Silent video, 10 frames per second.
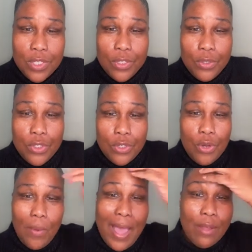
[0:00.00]
skills to
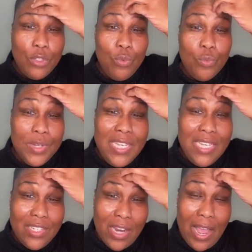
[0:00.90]
know how to
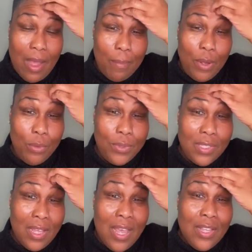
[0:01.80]
read job
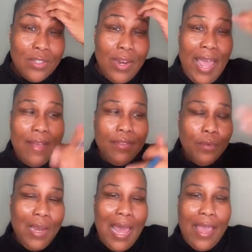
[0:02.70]
posts. So they have
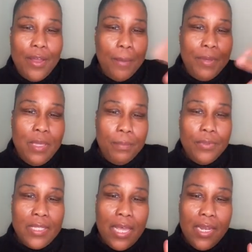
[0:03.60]
to rely on
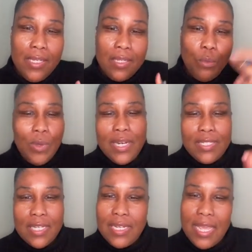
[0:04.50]
people telling them what
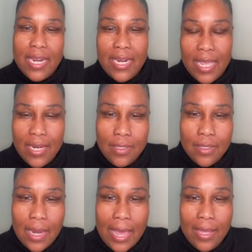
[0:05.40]
does the day-to-day
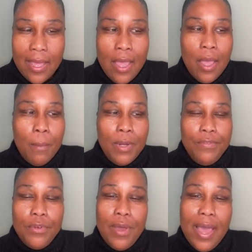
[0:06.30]
look like. But
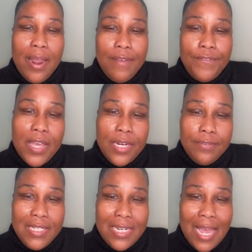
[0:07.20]
if you know how to
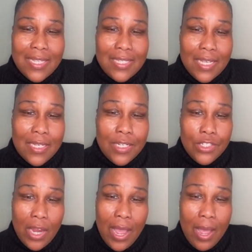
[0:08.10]
effectively dissect the
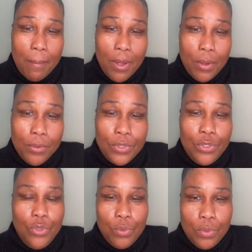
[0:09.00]
job
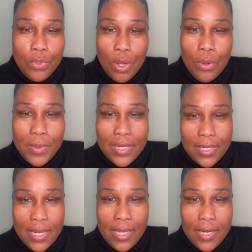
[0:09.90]
post, you will know what
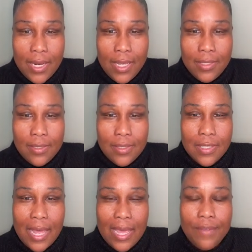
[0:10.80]
the day-to-day
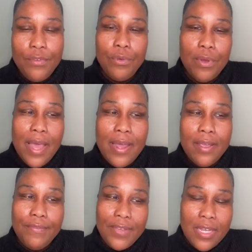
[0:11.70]
looks like. If you know how
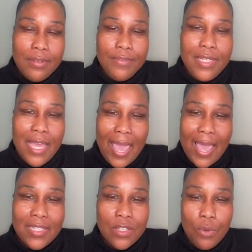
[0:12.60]
to effectively
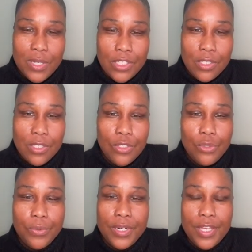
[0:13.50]
ask questions
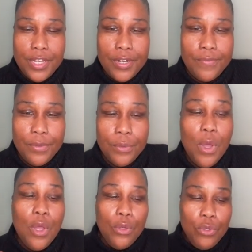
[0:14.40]
during an interview,
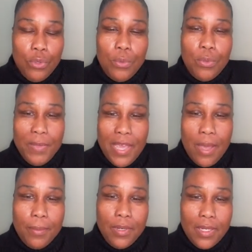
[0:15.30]
you will be
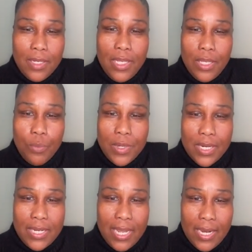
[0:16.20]
able to glean
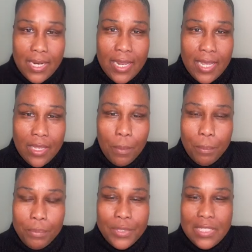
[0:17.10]
what a day-to-day
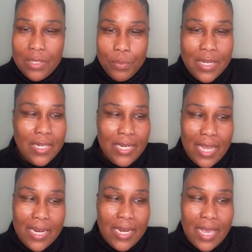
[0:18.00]

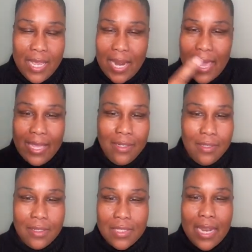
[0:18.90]
like
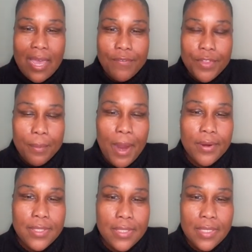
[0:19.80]
looks like for the
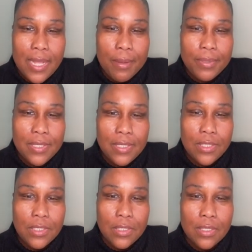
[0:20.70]
person in that
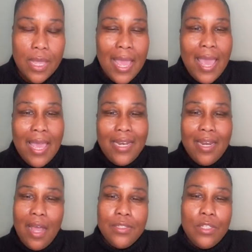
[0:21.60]
position. And
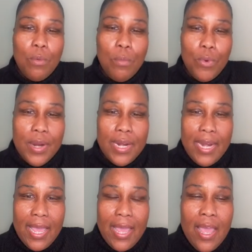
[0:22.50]
then also, more
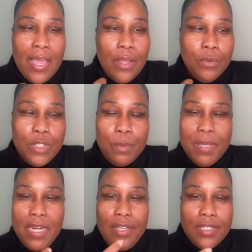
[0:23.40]
than that,
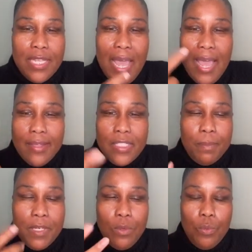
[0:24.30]
spending your time
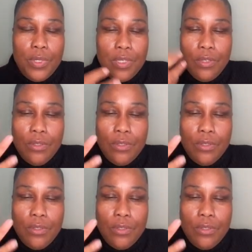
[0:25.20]
spinning